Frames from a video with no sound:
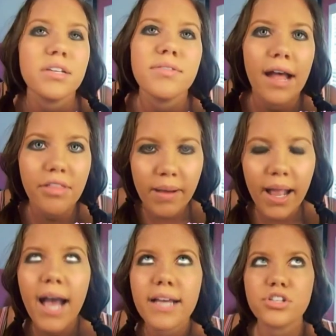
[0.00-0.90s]
Okay, so
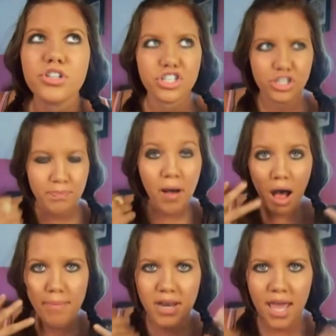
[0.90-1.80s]
now that my eyes are
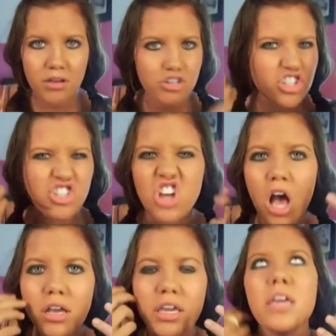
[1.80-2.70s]
just popping out,
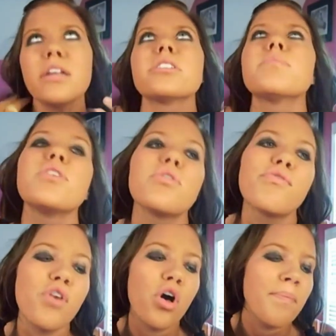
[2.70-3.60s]
shocking,
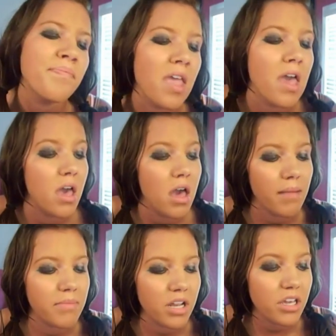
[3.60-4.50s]
just beautiful,
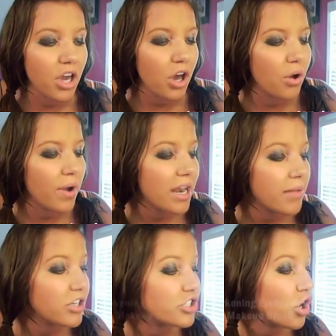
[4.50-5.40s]
I'm going to
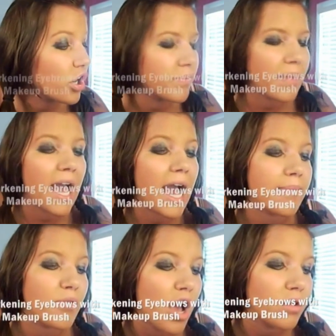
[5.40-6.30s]
go and I'm going to darken
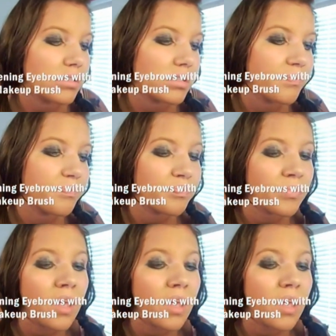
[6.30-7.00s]
my eyebrows.